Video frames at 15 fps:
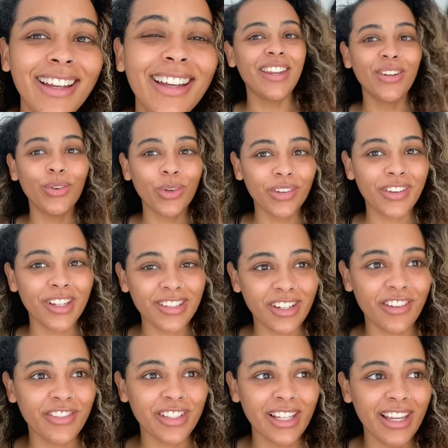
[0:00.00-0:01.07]
and all of our
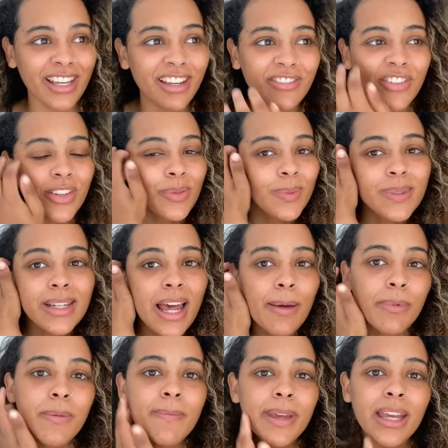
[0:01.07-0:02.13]
stuff is here. If this was an
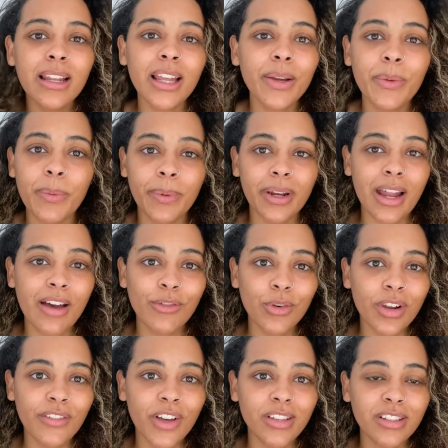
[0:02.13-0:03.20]
Airbnb, like we wouldn't have all
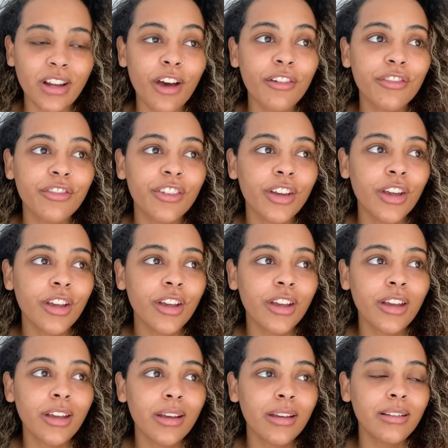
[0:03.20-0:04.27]
of our stuff
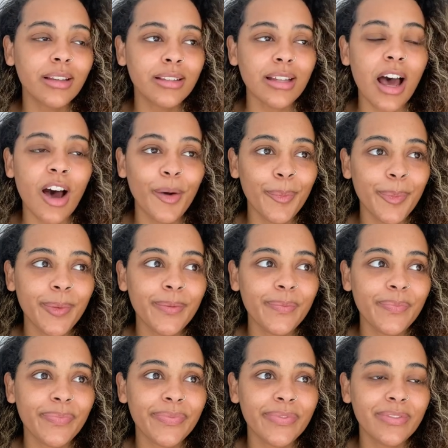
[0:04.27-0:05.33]
set up
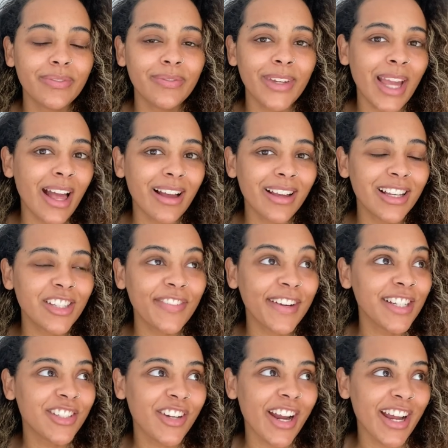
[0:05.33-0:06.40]
but yeah it's very
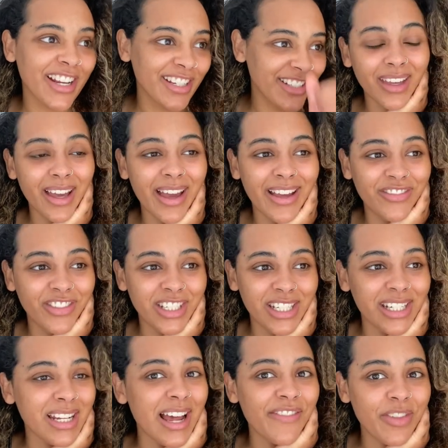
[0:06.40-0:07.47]
strange i
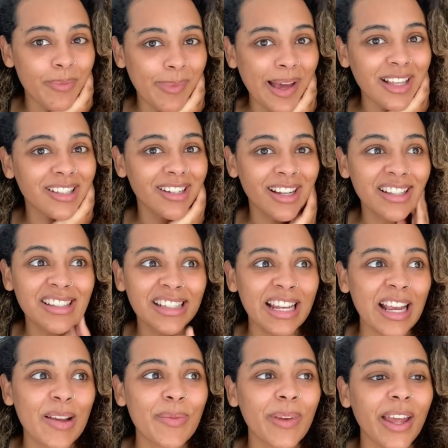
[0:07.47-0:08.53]
didn't have the best night's
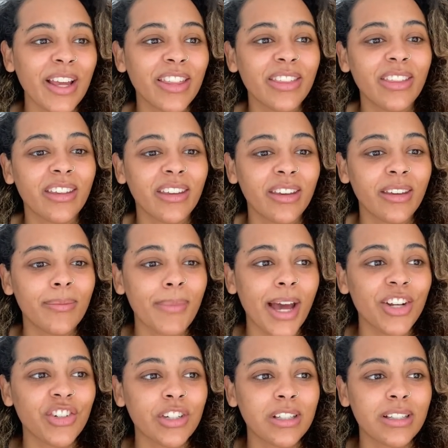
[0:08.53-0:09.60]
sleep like the
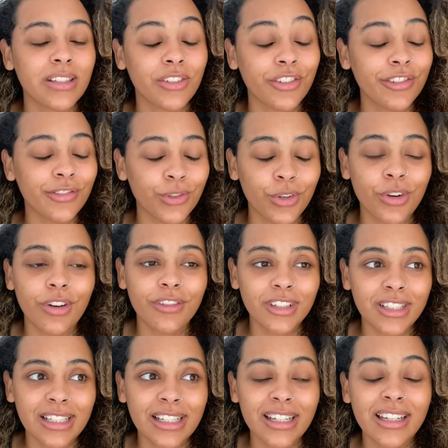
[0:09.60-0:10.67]
mattress is on the floor
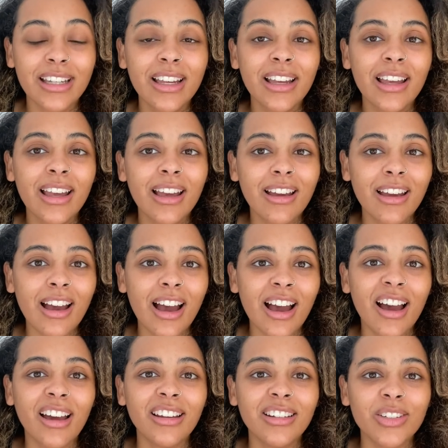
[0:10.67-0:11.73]
obviously
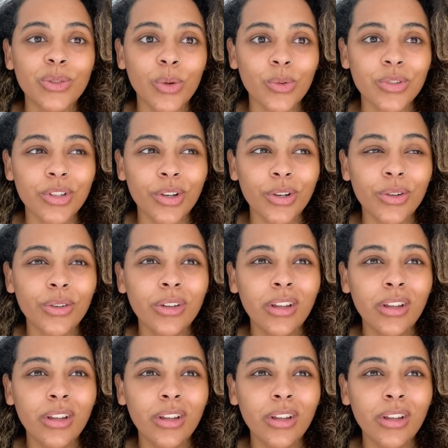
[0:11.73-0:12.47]
and also